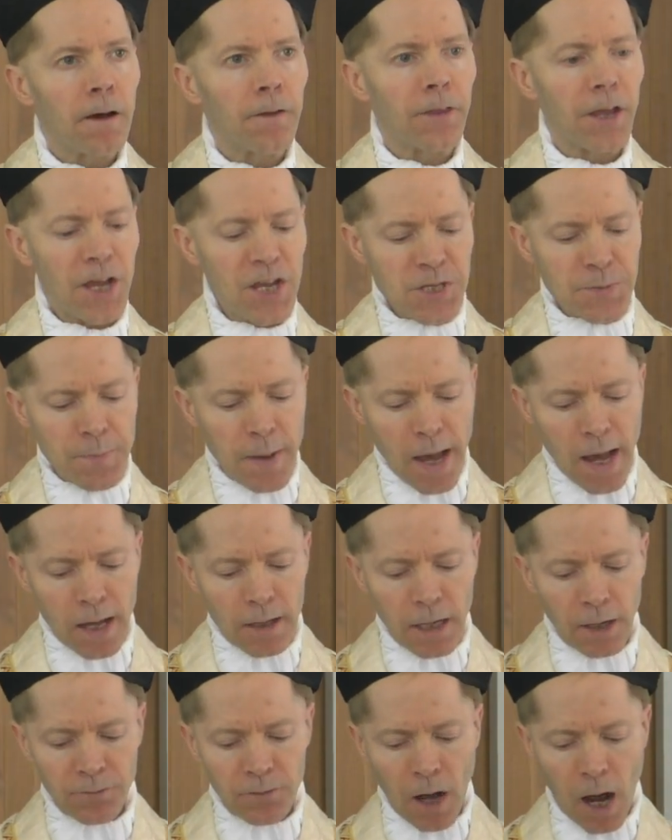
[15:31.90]
These
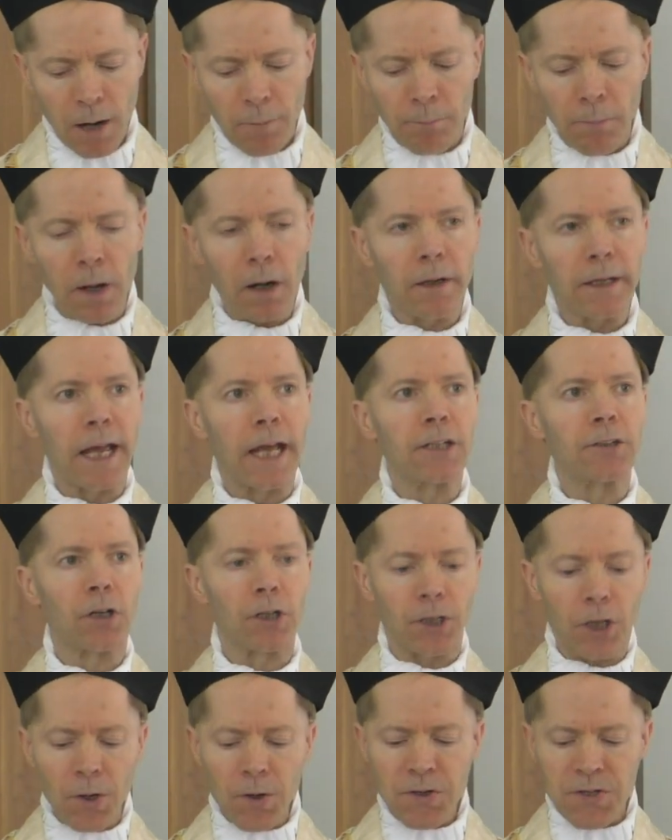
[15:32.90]
men have not merely
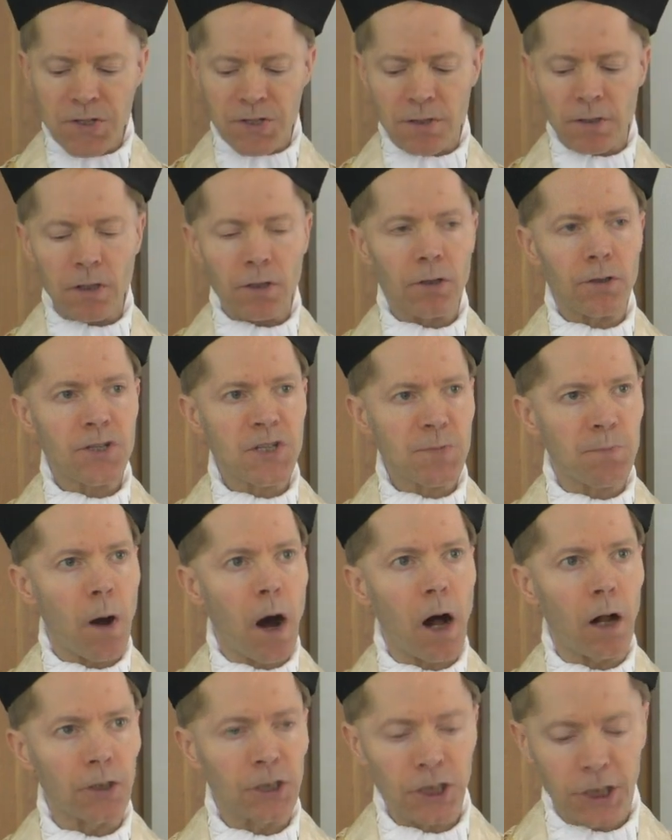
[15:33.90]
introduced
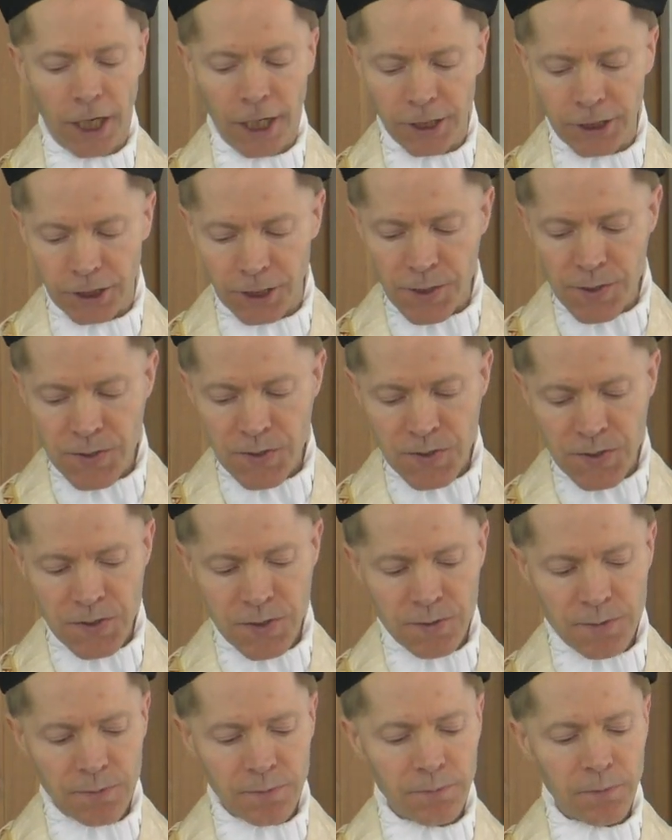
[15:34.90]
small
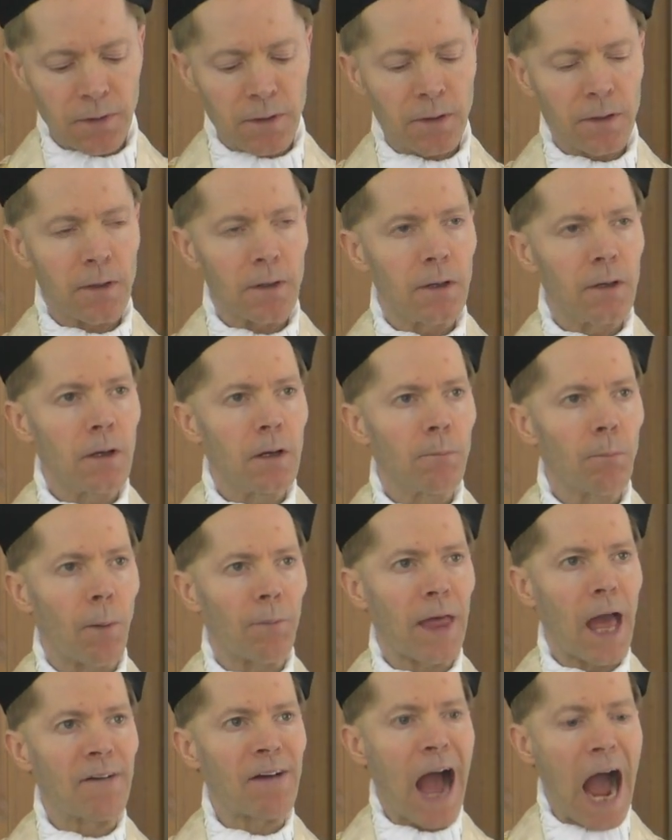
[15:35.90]
changes,
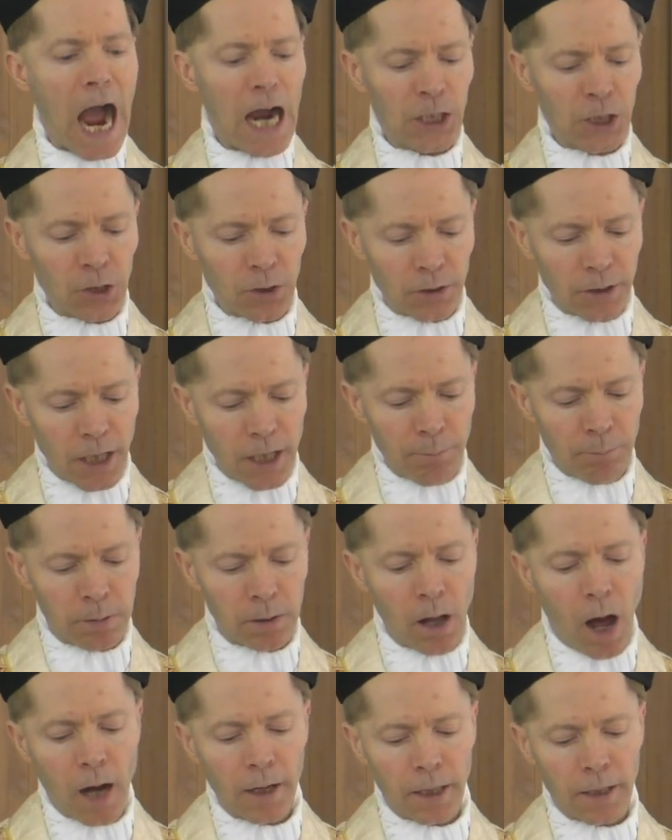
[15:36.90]
but they have actually
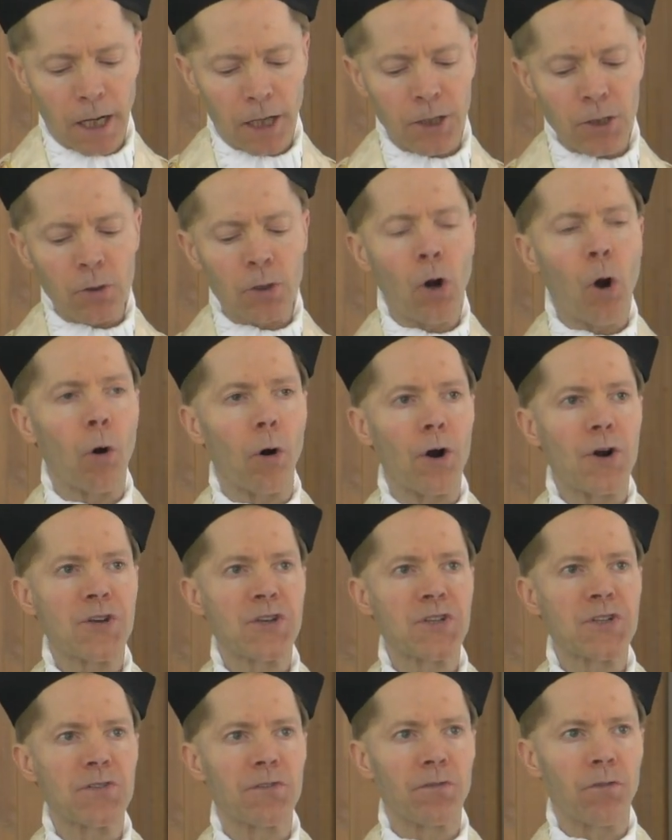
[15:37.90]
plotted a new
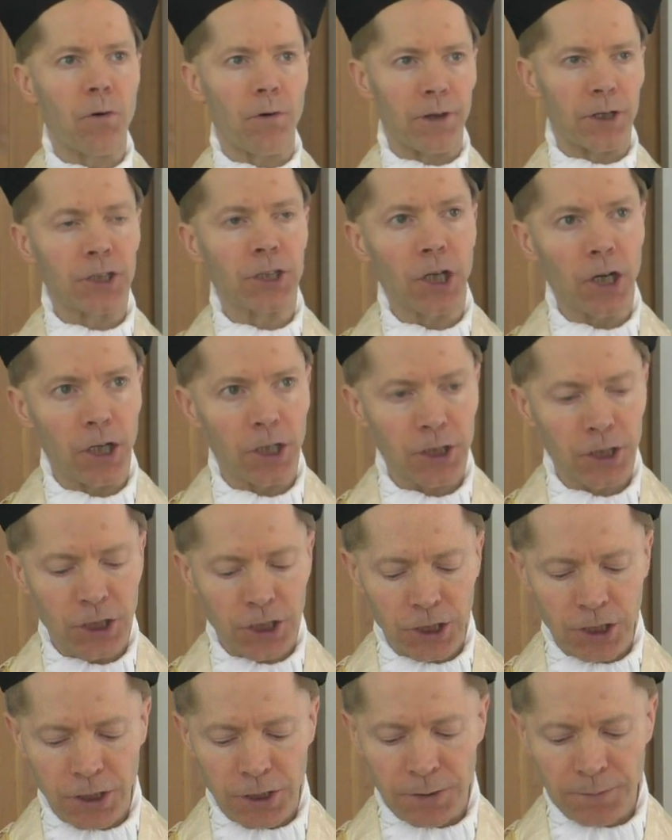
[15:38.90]
course for the
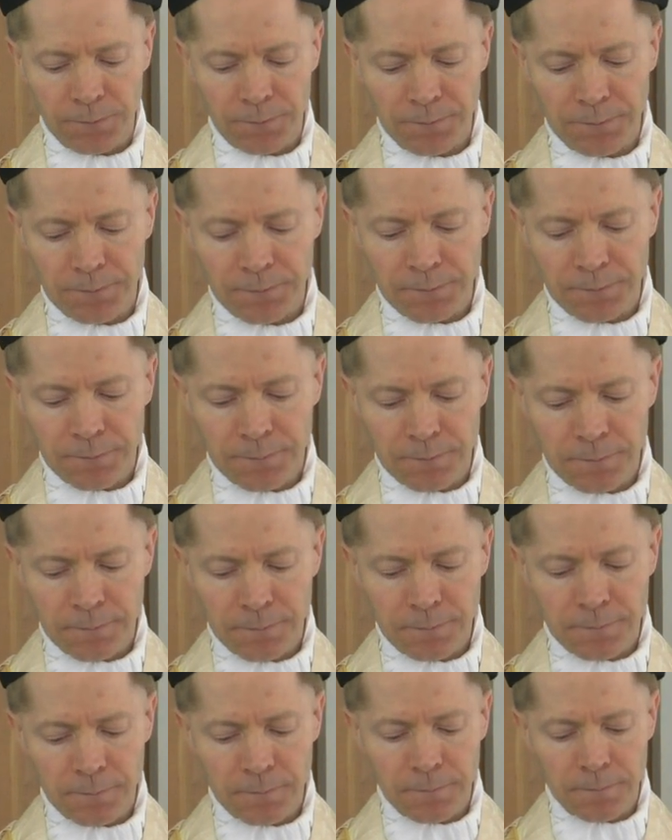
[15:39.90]
church,
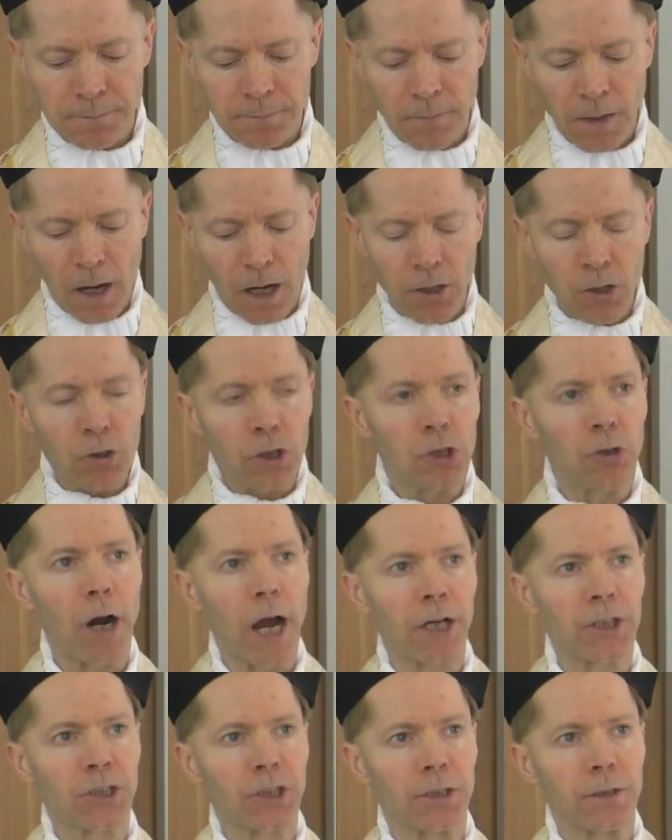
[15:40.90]
a new
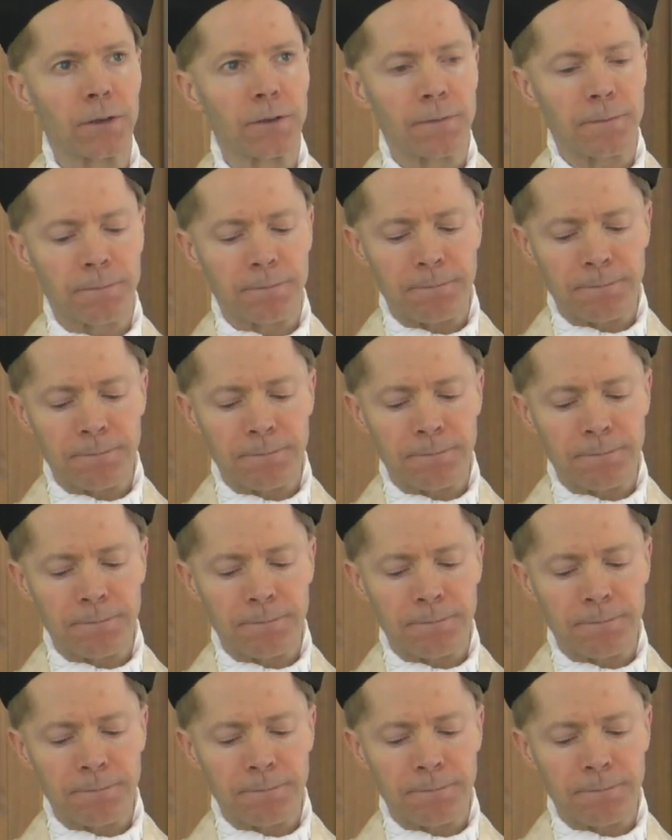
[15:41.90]
direction.